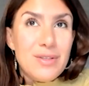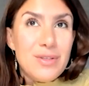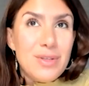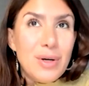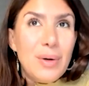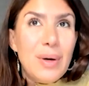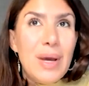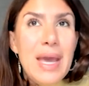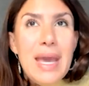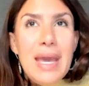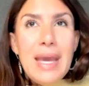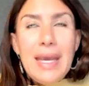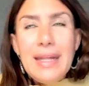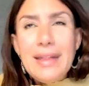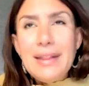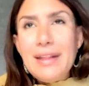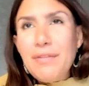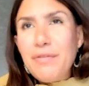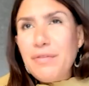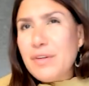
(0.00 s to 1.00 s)
So
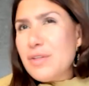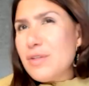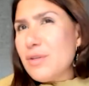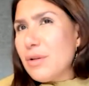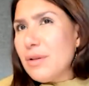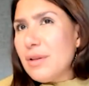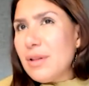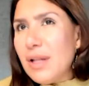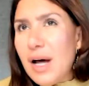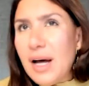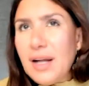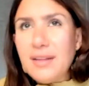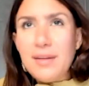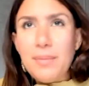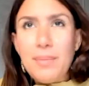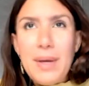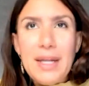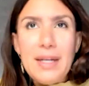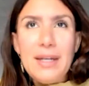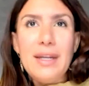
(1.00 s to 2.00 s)
it differs a lot
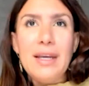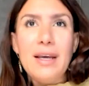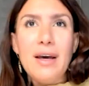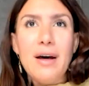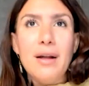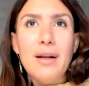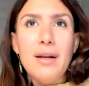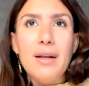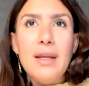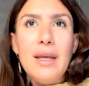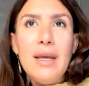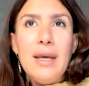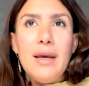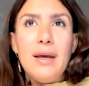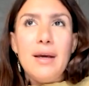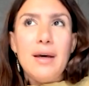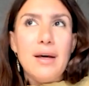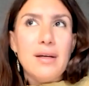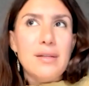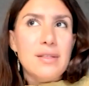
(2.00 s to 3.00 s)
depending on
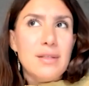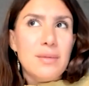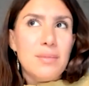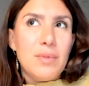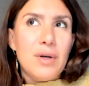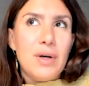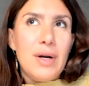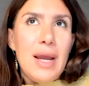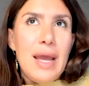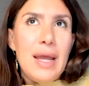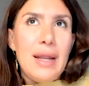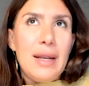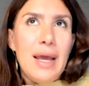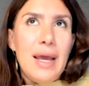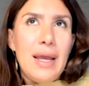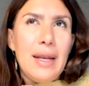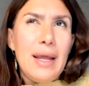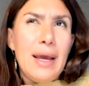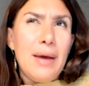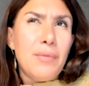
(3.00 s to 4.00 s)
customer
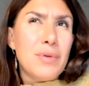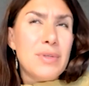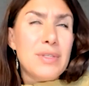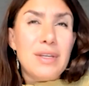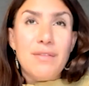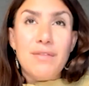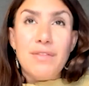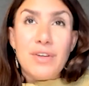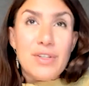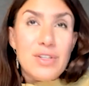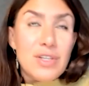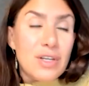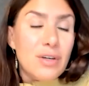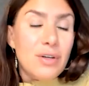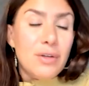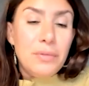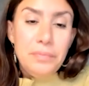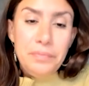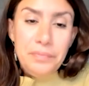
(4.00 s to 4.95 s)
and I would say vertical.